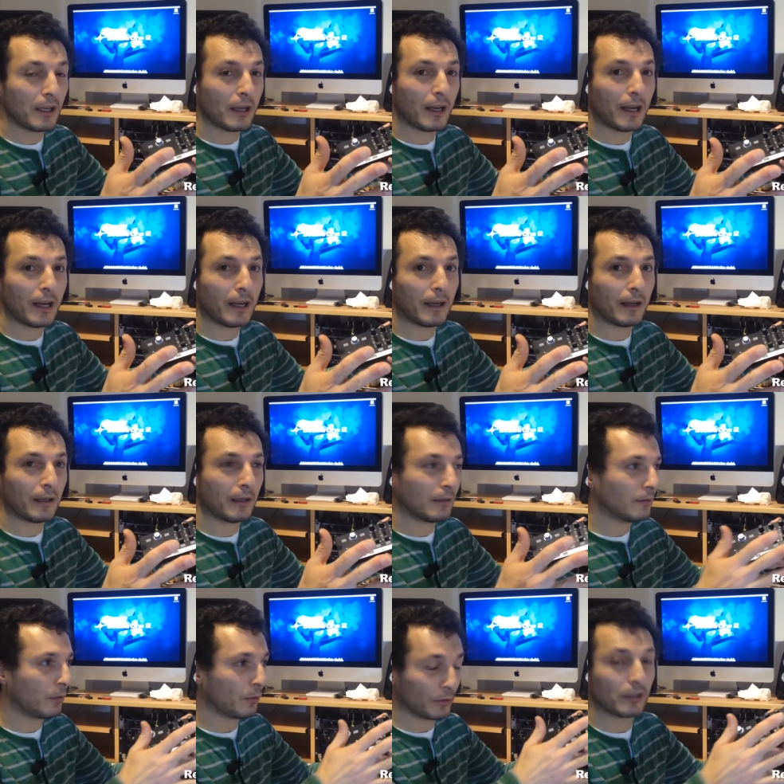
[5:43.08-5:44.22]

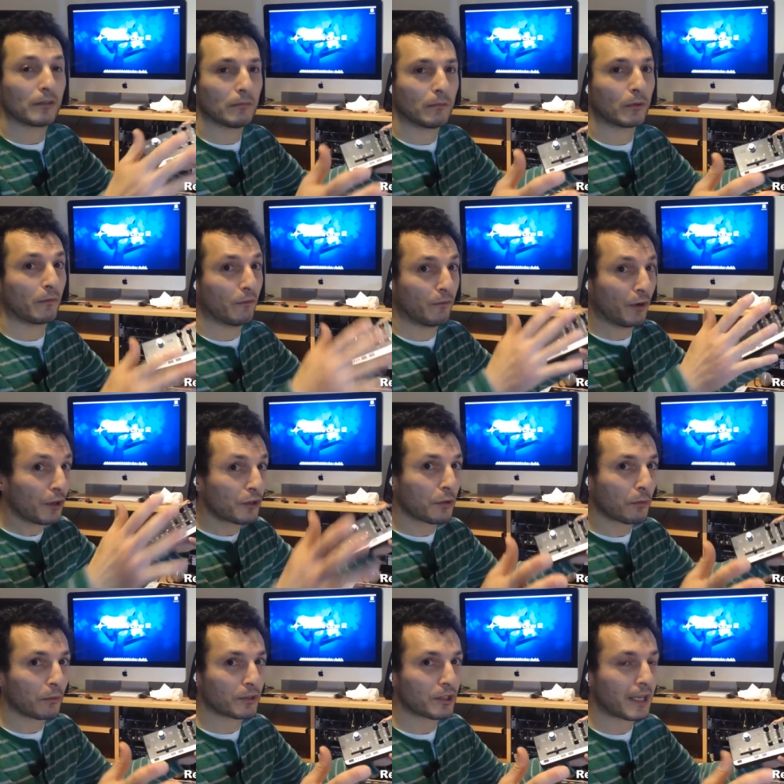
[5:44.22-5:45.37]
on a
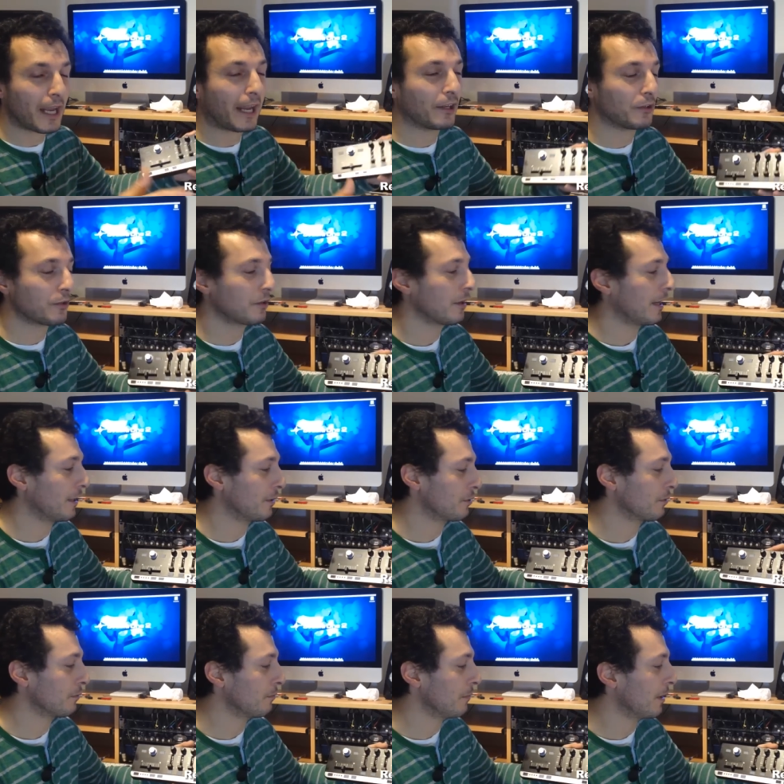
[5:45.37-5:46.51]
virtual stage, as
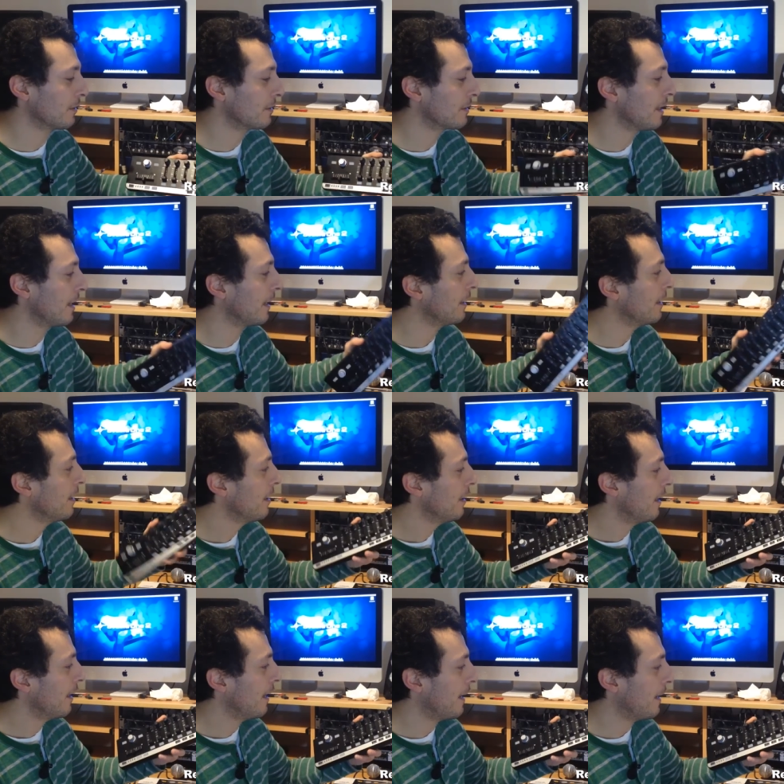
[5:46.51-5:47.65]
you might say.
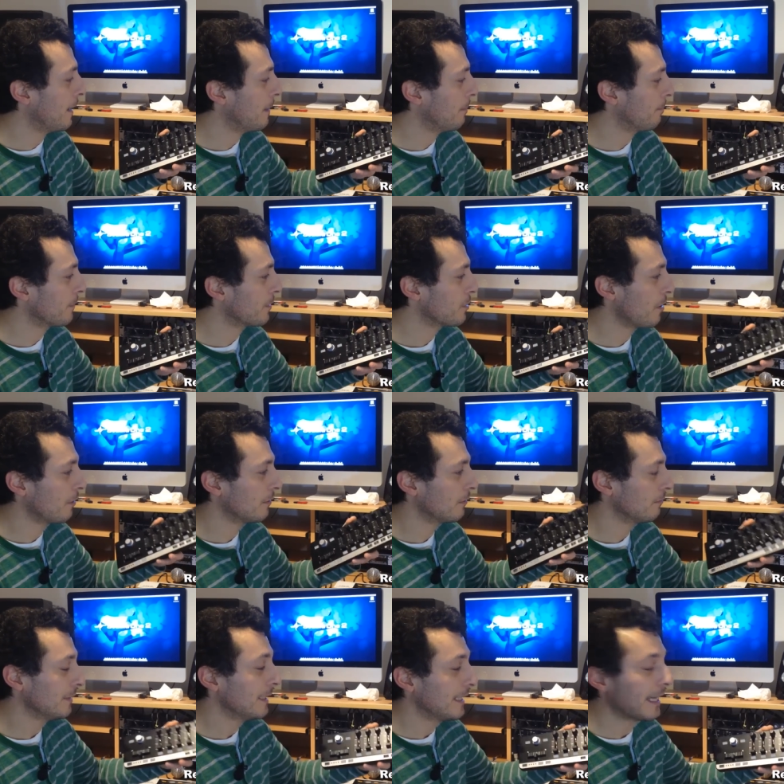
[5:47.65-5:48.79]
So
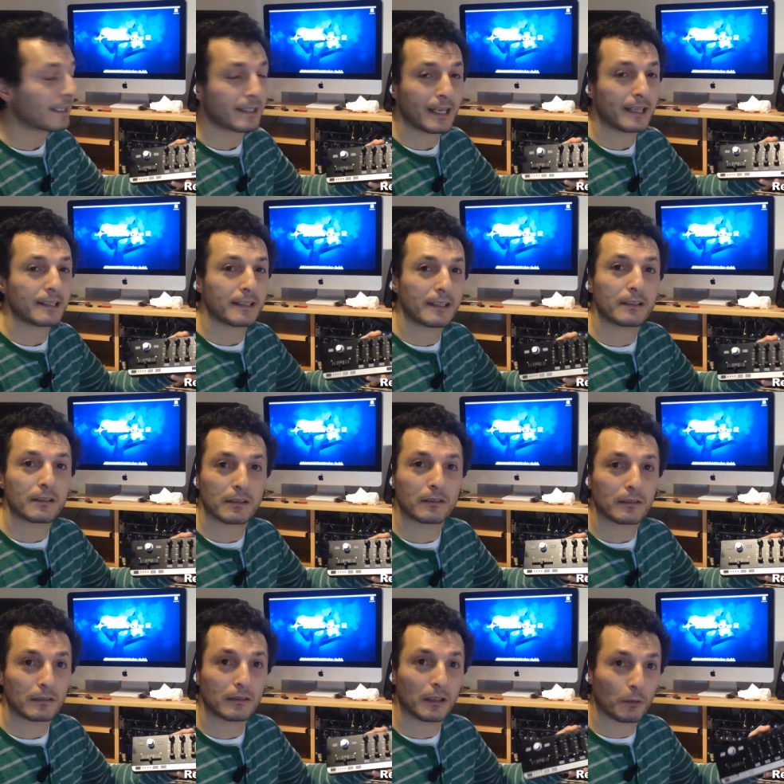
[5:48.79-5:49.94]
in that sense it
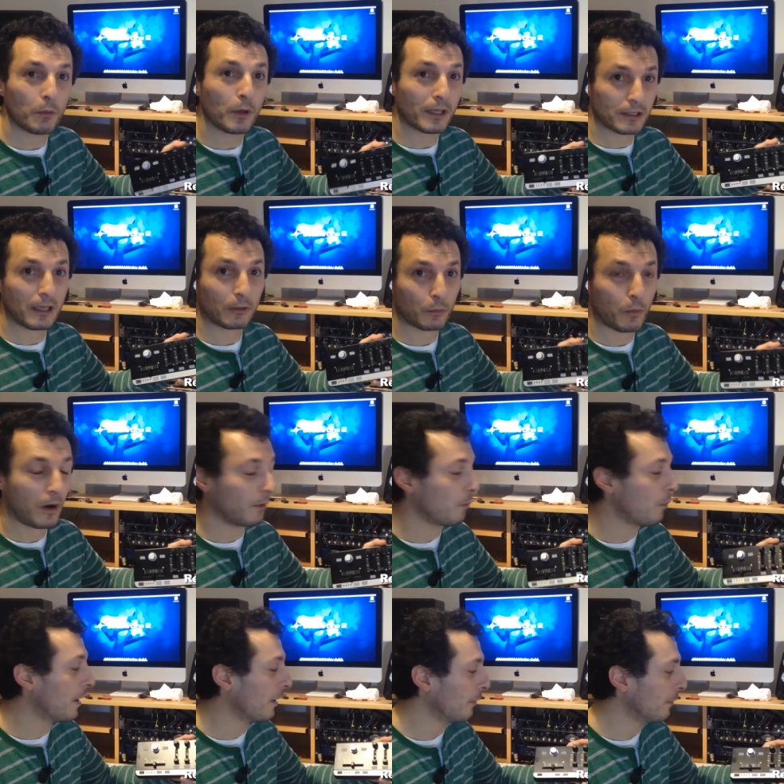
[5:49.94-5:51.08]
works out quite
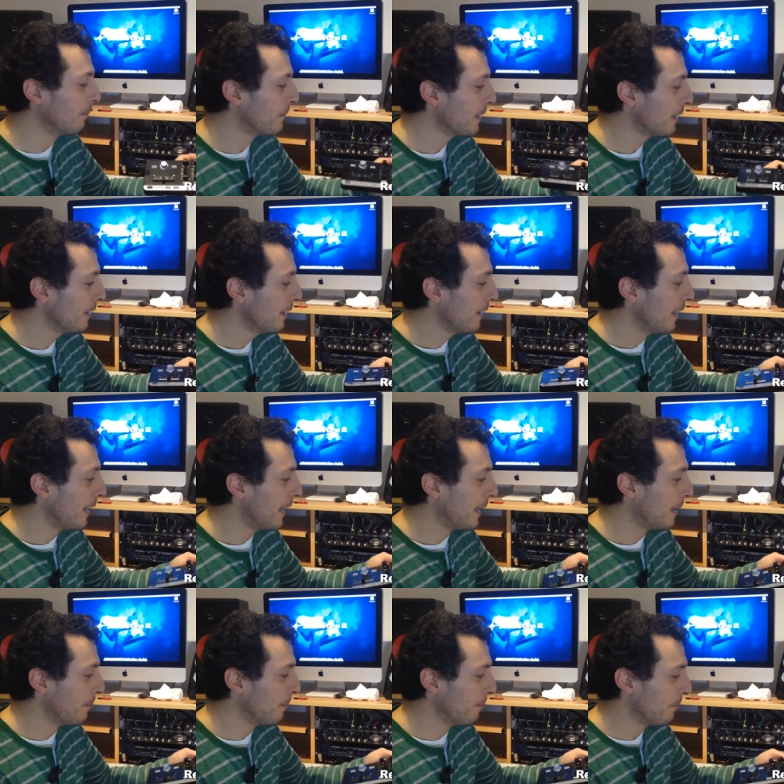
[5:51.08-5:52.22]
well.
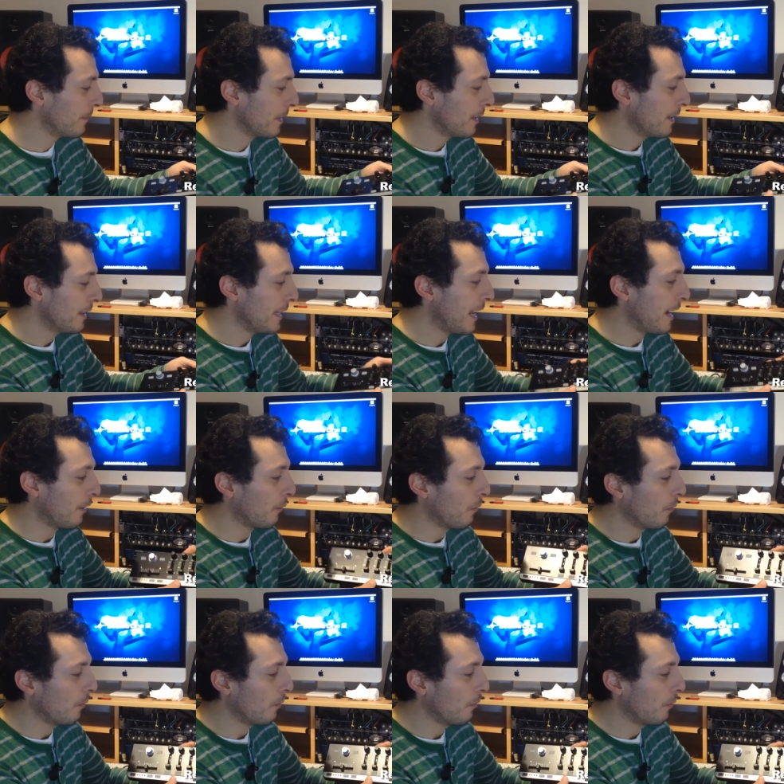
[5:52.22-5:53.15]
Now